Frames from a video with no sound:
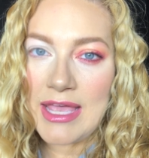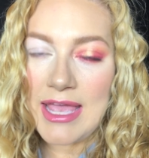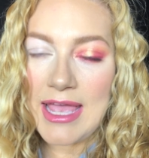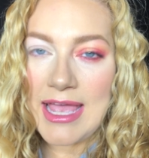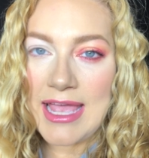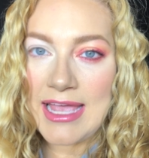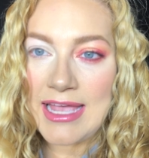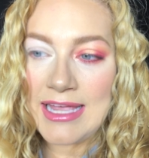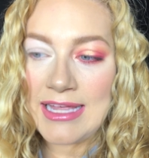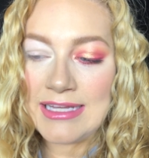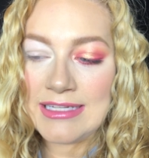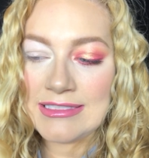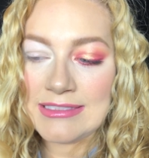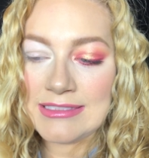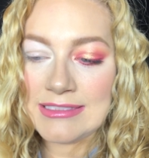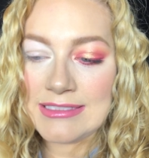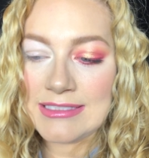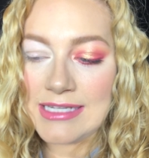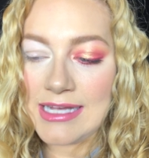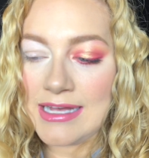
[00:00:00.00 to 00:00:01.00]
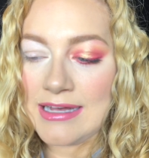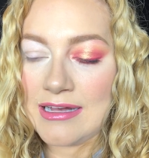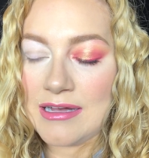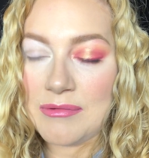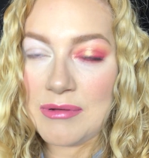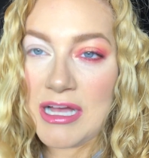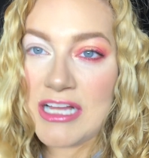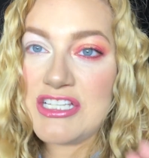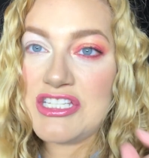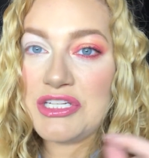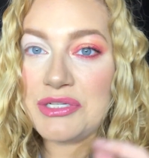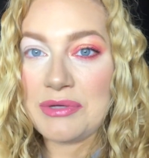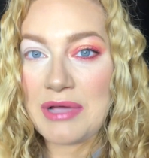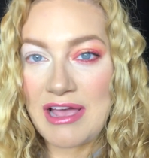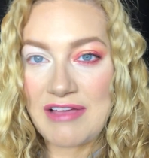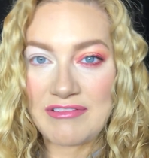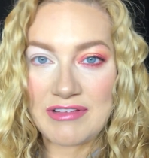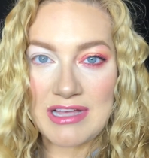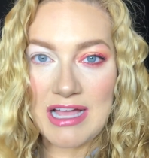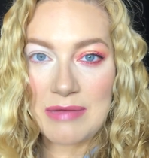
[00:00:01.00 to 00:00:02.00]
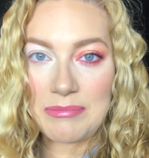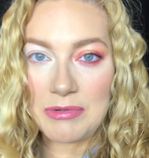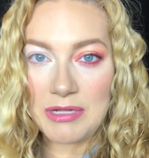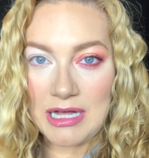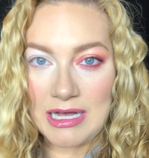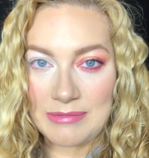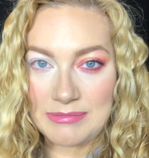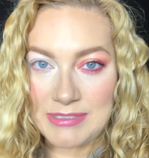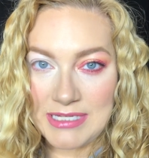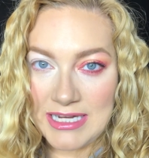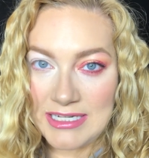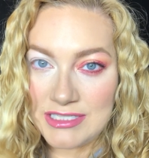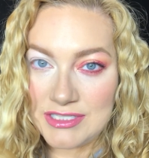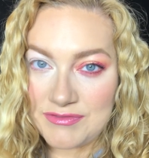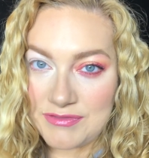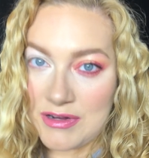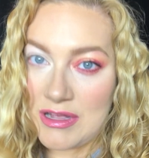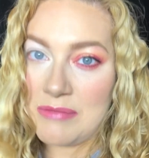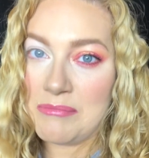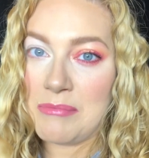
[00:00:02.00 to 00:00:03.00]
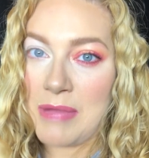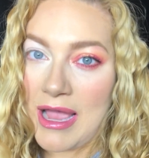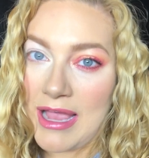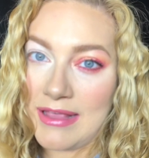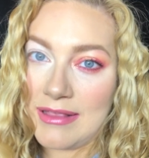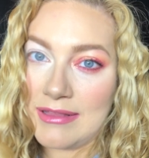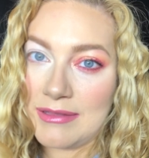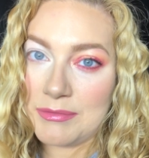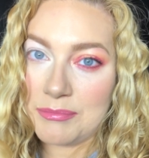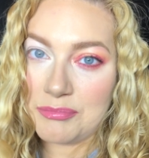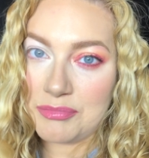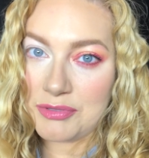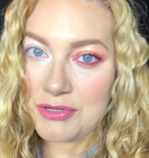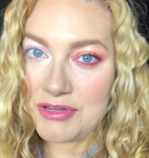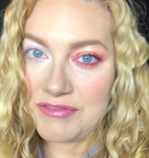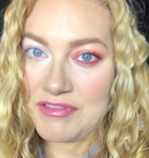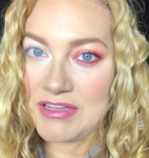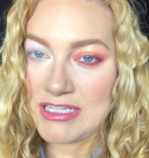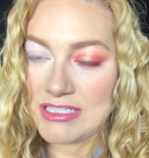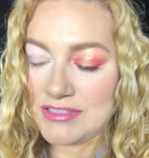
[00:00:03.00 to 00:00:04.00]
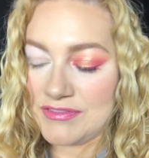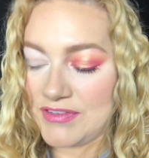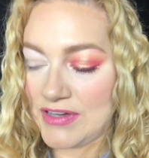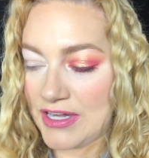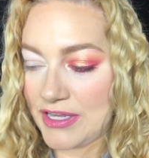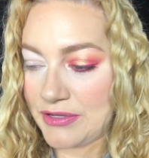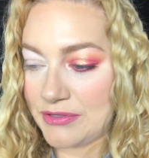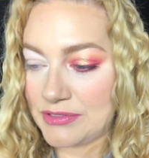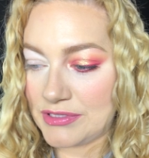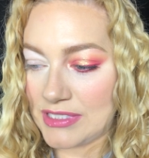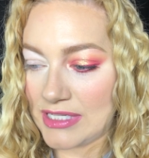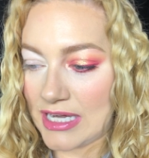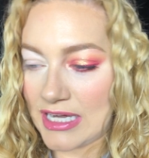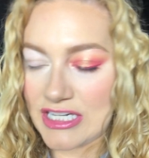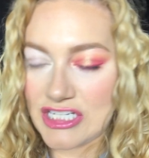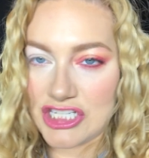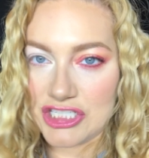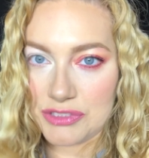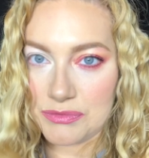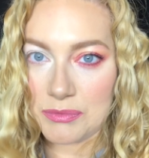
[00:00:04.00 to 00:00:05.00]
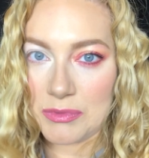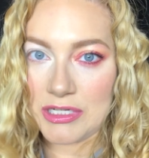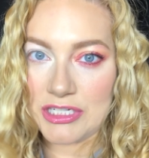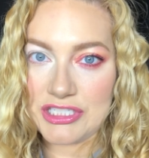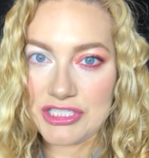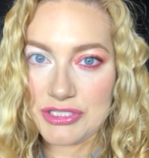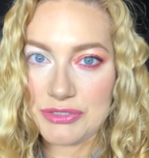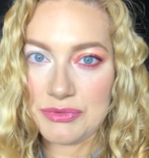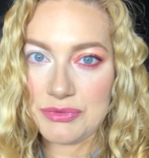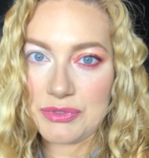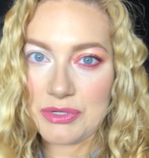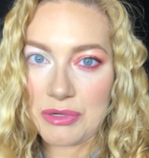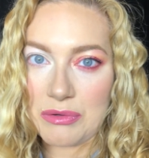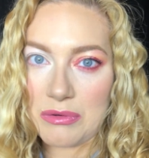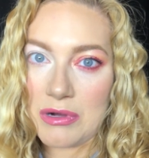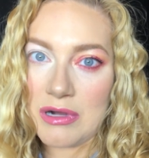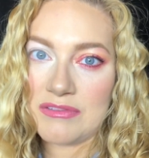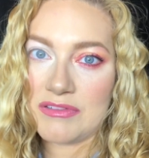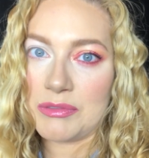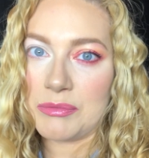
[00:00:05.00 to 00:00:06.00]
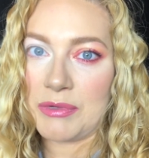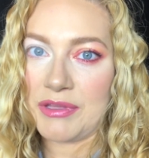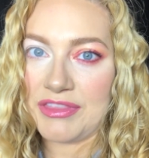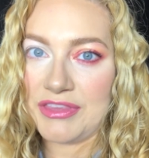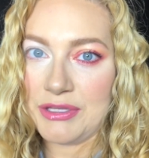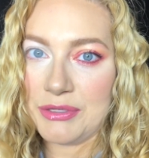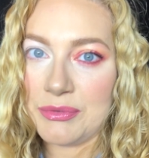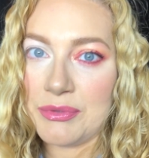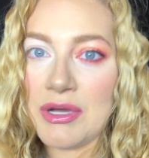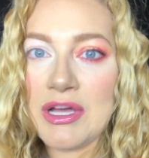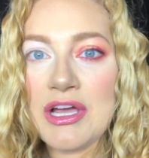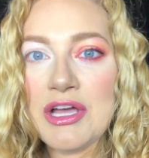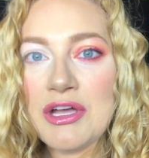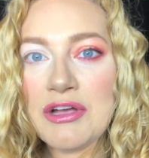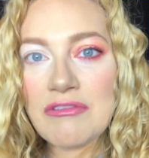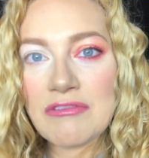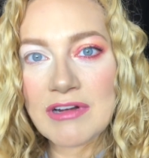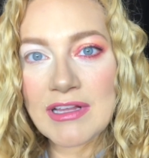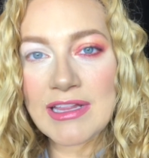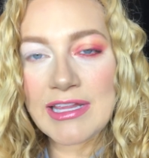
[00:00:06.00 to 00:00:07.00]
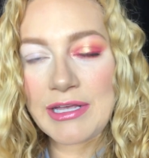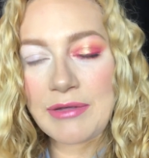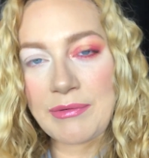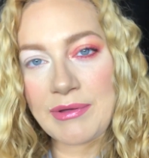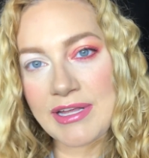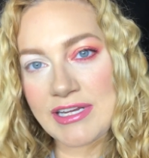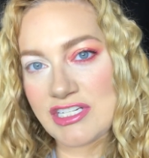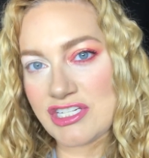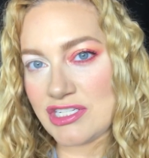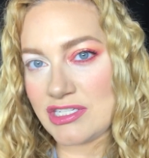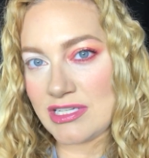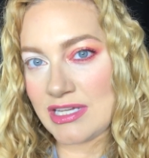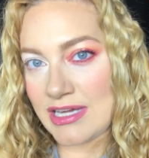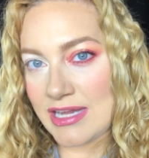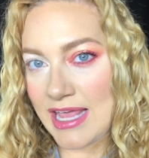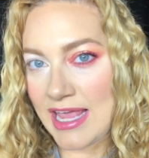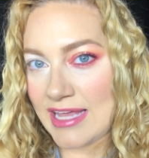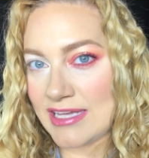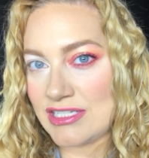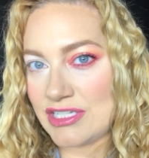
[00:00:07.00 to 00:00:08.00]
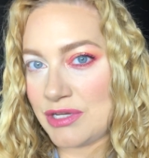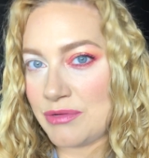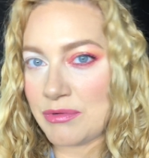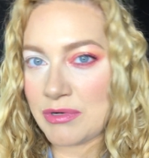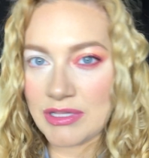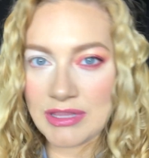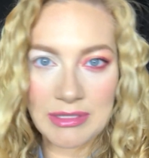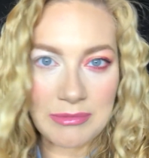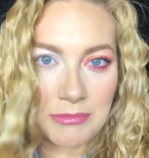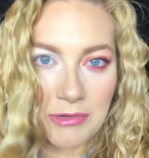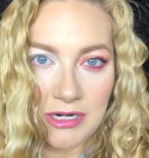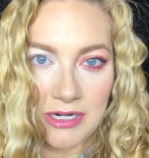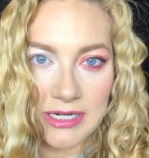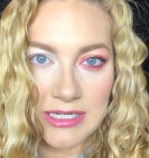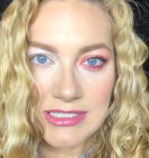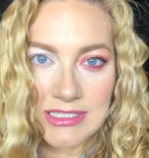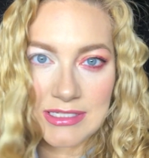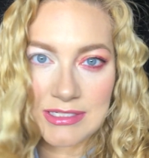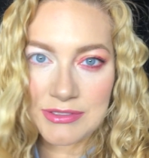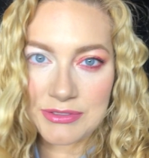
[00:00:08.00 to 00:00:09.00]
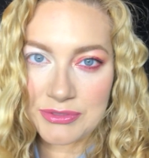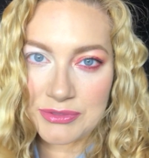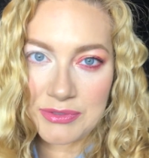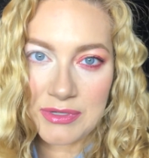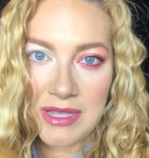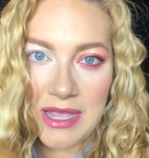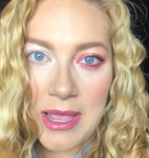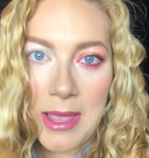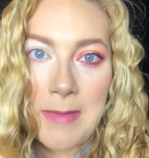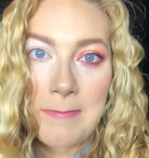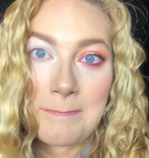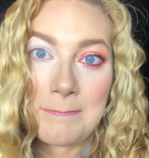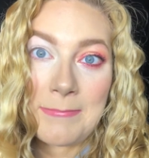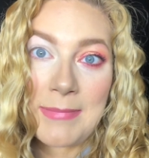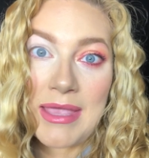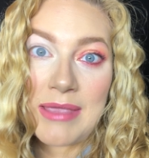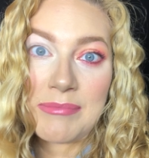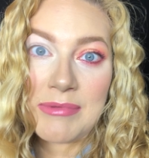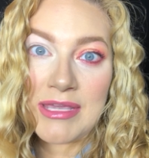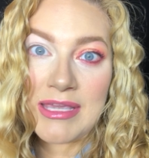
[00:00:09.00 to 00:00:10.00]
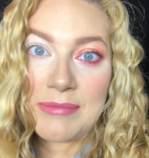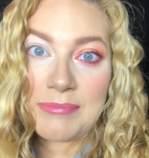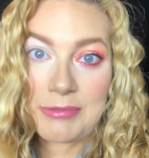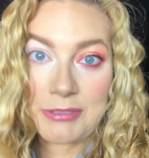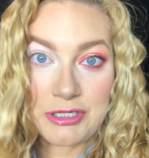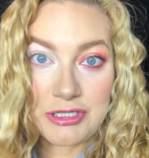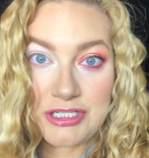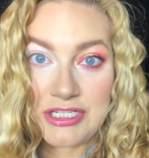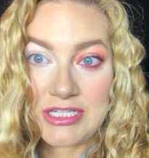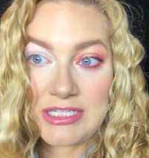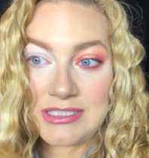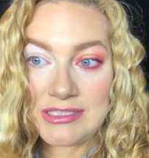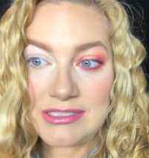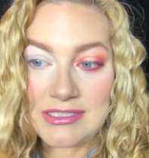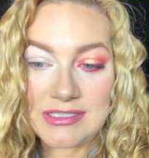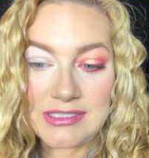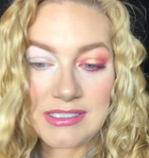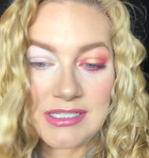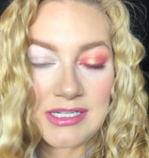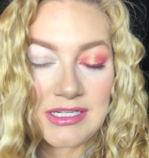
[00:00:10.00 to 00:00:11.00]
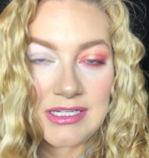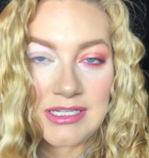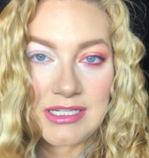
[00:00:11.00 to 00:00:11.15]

And I do have a couple updates from my previous videos that I just wanted to go over with you really quick, just in case you were in the market to maybe purchase